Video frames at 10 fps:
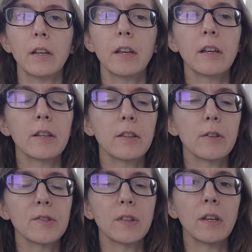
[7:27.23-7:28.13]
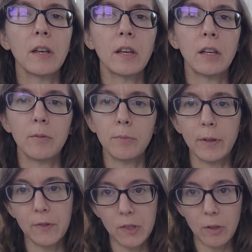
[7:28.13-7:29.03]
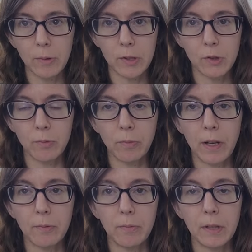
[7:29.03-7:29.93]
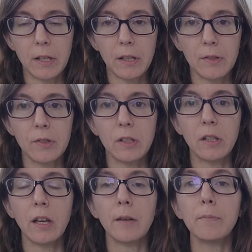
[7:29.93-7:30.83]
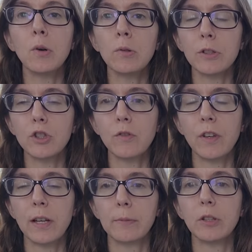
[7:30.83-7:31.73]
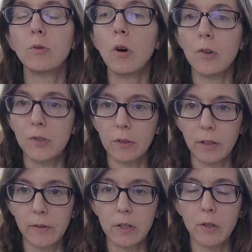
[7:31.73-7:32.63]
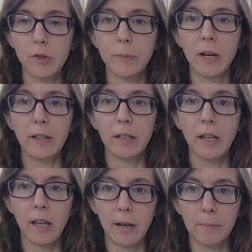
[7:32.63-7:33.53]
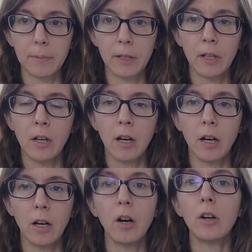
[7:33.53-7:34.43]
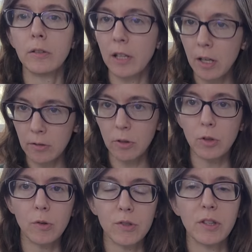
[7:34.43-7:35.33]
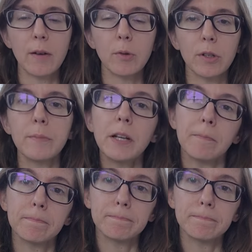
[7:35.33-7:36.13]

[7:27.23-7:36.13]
And there's a brief sequence when we see a Polish family who also lives close by the camp. Uh, again, I'll go into that more in a minute.